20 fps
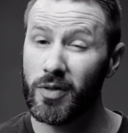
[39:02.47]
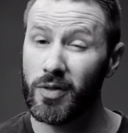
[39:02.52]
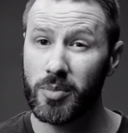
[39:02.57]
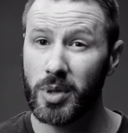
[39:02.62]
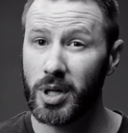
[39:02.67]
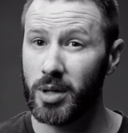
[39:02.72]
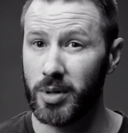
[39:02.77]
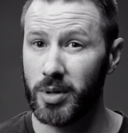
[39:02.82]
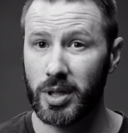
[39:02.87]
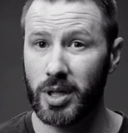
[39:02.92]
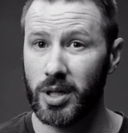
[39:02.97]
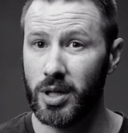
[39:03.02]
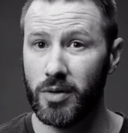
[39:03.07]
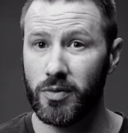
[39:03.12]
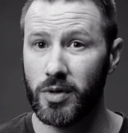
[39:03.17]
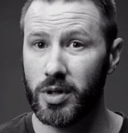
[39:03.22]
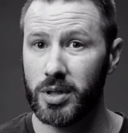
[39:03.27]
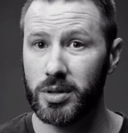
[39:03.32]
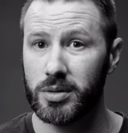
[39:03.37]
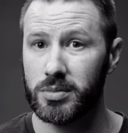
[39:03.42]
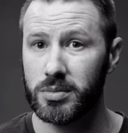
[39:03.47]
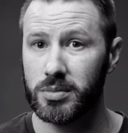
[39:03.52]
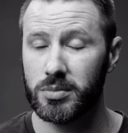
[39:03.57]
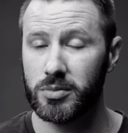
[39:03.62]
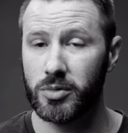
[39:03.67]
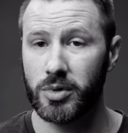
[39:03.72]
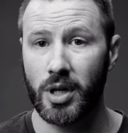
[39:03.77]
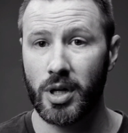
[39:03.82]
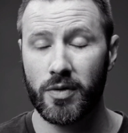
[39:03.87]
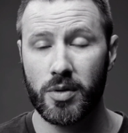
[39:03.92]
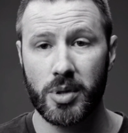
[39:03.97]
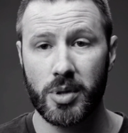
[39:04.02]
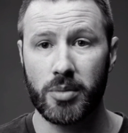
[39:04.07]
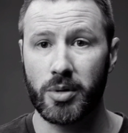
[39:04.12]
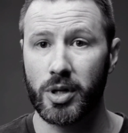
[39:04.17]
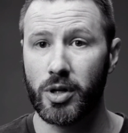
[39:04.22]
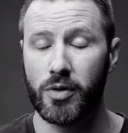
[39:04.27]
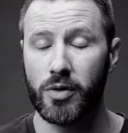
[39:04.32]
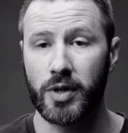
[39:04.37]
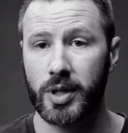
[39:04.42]
ever be able to get over it? Will you ever be
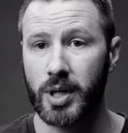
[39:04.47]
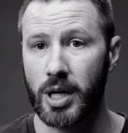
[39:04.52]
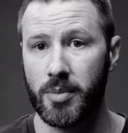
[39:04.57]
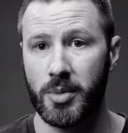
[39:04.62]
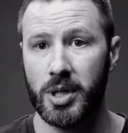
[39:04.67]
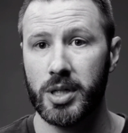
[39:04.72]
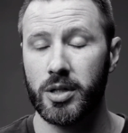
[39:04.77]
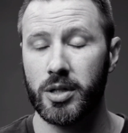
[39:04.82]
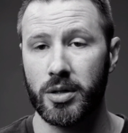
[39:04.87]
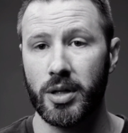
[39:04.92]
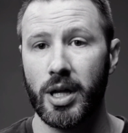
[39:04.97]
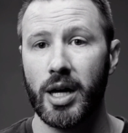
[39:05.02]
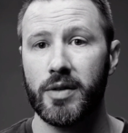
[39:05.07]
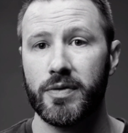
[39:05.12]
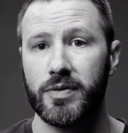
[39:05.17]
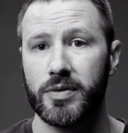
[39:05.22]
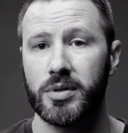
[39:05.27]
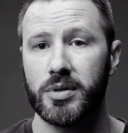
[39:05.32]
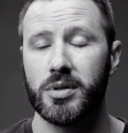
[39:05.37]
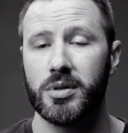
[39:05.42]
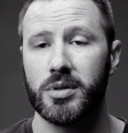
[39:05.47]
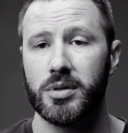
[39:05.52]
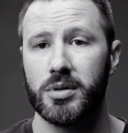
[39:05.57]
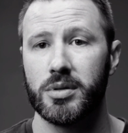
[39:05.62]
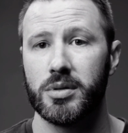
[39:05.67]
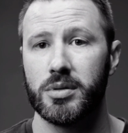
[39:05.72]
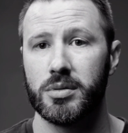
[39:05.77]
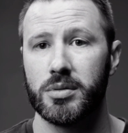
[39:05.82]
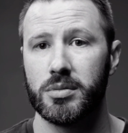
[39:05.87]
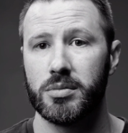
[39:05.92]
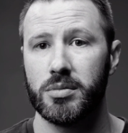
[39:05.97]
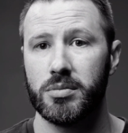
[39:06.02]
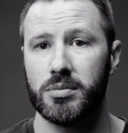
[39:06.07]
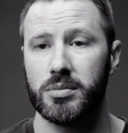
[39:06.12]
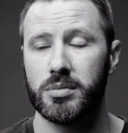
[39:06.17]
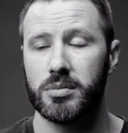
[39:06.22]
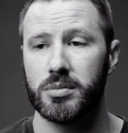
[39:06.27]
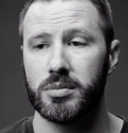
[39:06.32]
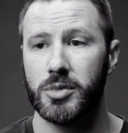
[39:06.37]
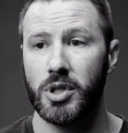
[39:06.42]
able to overcome it in your life?
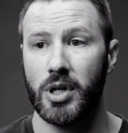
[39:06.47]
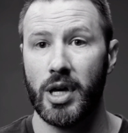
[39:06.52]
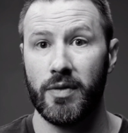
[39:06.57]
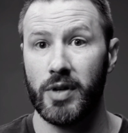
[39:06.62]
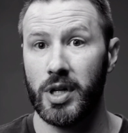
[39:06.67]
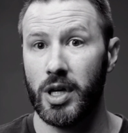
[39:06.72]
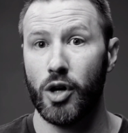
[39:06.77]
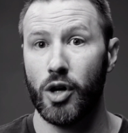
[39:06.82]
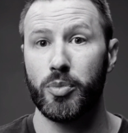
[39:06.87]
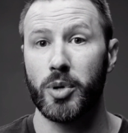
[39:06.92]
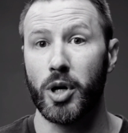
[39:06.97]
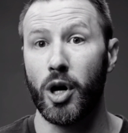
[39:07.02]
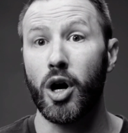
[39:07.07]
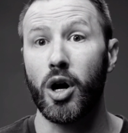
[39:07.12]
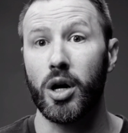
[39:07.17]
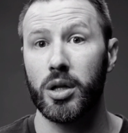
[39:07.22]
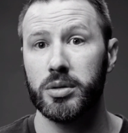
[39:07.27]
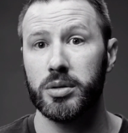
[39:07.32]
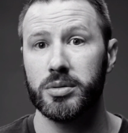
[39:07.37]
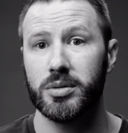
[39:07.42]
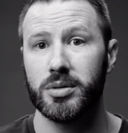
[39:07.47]
Do you have any hope at all?